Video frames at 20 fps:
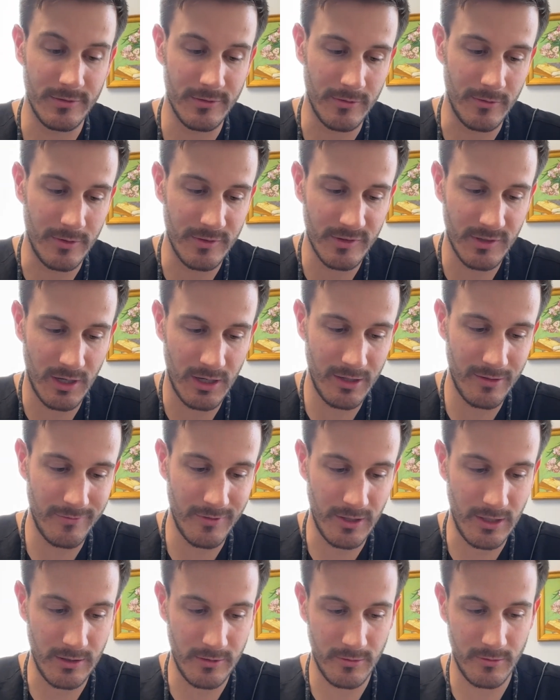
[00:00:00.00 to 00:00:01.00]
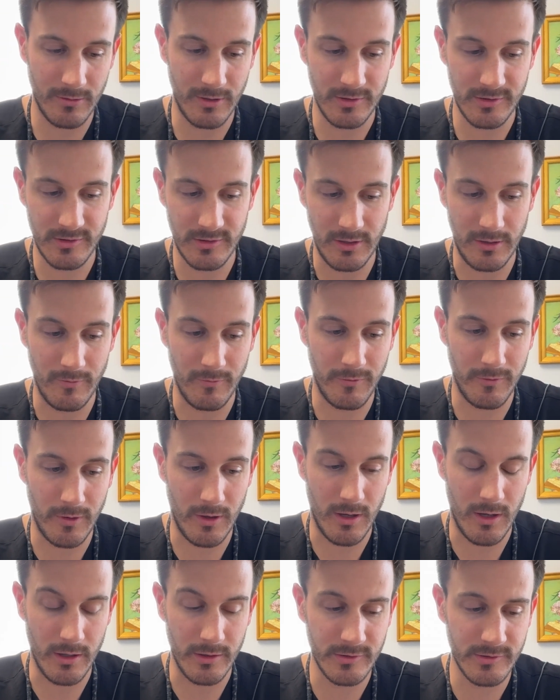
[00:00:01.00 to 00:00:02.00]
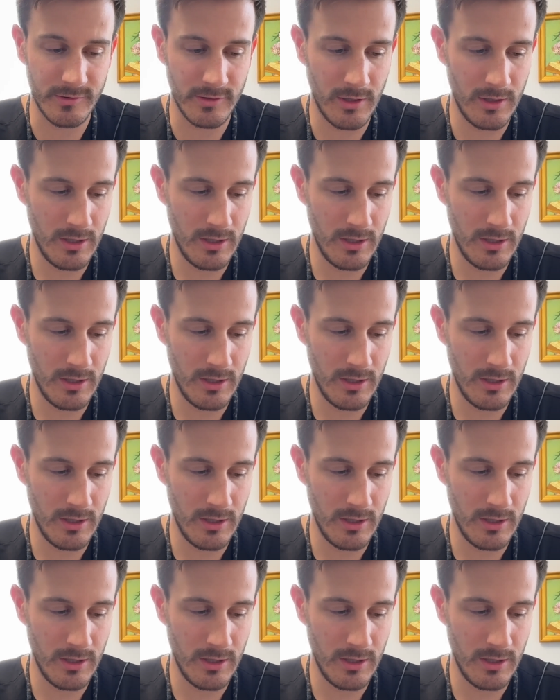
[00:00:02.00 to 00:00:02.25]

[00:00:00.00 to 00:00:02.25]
So it's kind of an interesting floss.